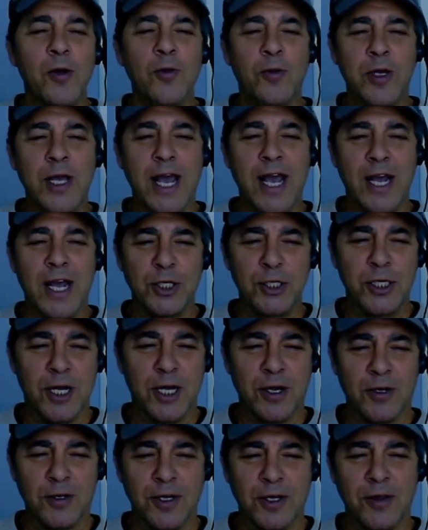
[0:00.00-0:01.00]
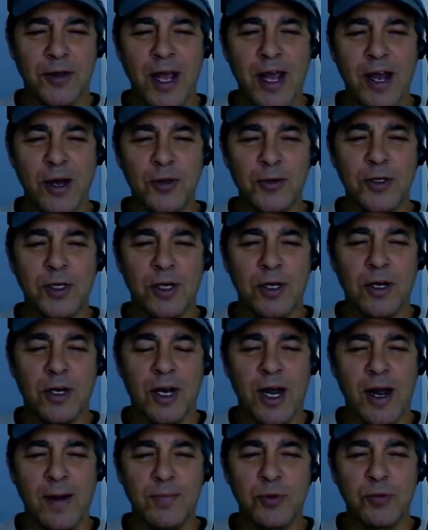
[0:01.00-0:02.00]
who cashed out in the housing
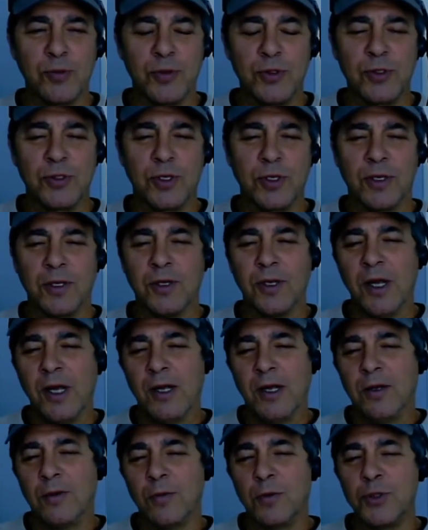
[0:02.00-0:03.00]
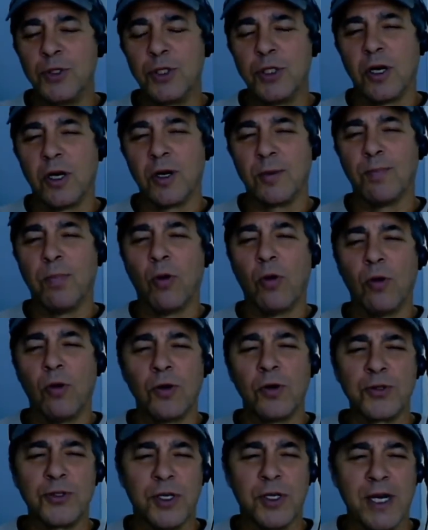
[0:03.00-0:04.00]
collapse was John
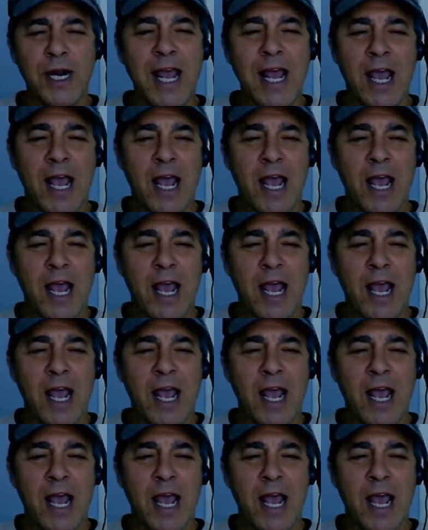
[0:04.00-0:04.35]
Paulson.